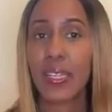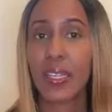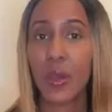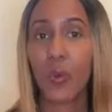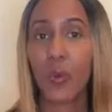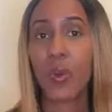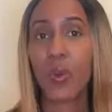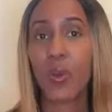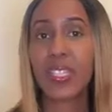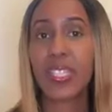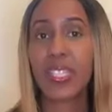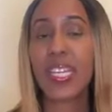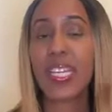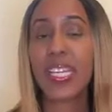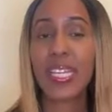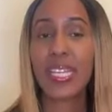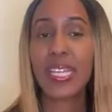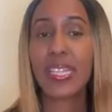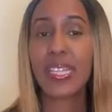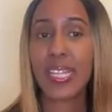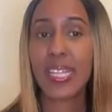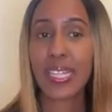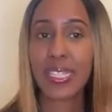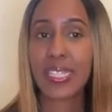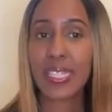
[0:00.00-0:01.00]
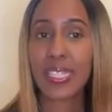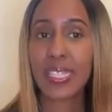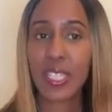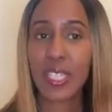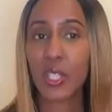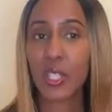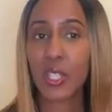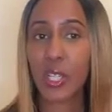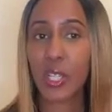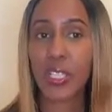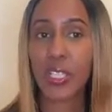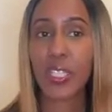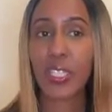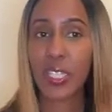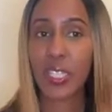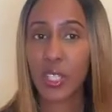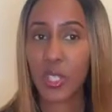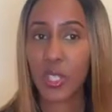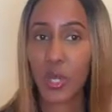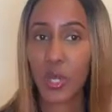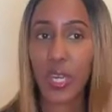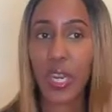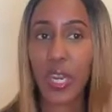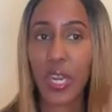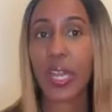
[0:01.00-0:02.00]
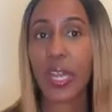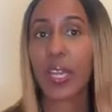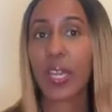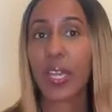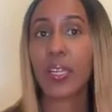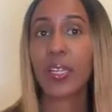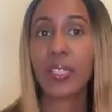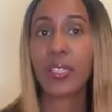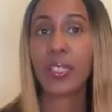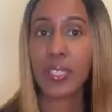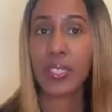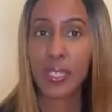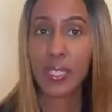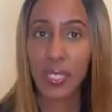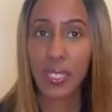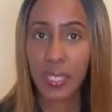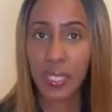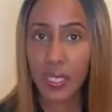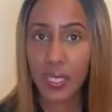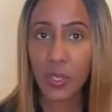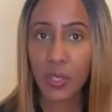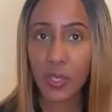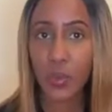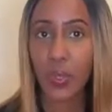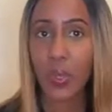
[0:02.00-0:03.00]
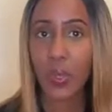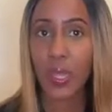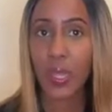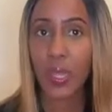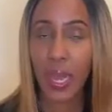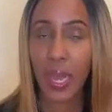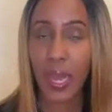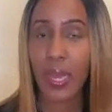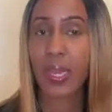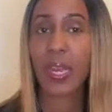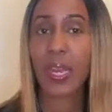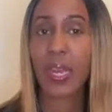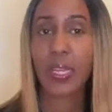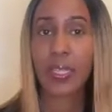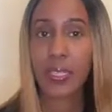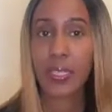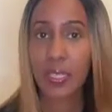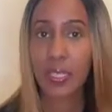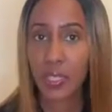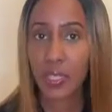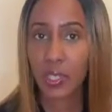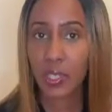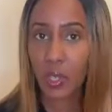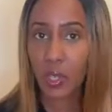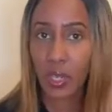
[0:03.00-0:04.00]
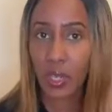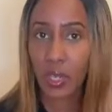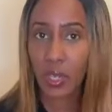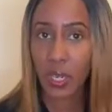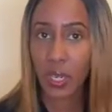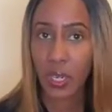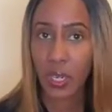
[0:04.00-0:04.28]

Was he in the season, like in scenes with her last season?